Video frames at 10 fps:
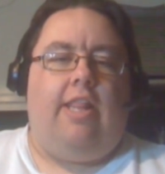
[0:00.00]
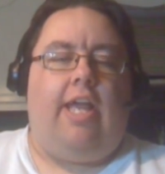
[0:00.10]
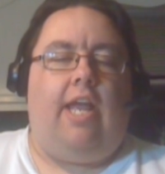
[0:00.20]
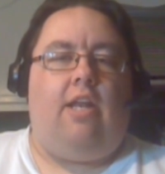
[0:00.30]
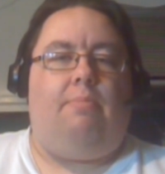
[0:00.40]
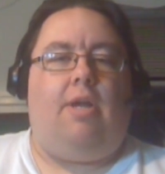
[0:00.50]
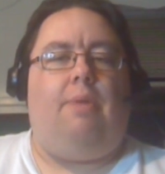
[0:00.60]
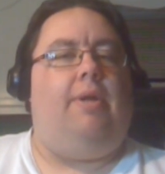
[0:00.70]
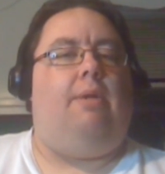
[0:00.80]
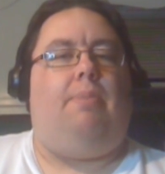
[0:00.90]
they end up
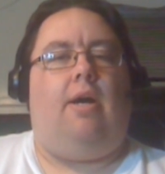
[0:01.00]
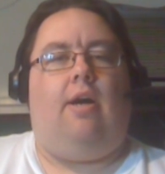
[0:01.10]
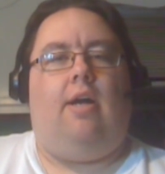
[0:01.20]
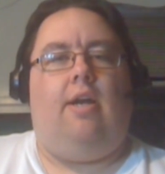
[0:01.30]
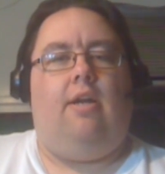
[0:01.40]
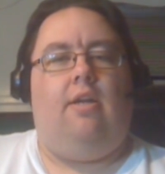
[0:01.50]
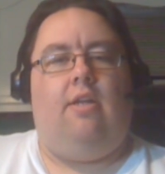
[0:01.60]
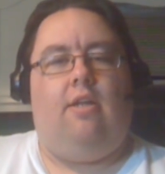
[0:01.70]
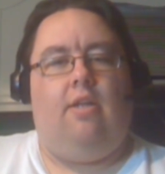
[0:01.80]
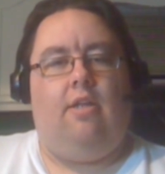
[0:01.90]
coming upon
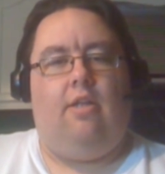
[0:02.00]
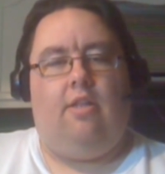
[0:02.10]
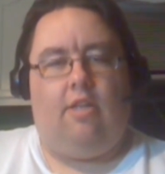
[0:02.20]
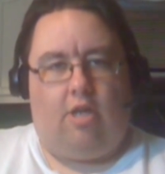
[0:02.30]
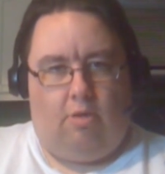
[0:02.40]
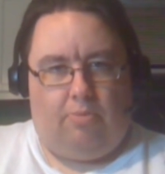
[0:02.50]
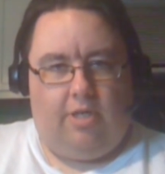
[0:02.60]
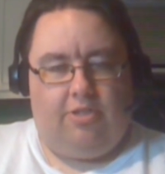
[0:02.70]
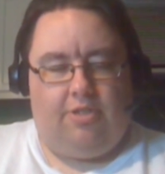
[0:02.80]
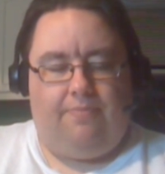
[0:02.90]
the
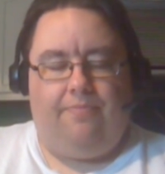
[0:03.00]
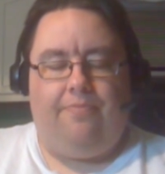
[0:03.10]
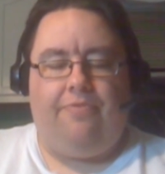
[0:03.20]
culprits.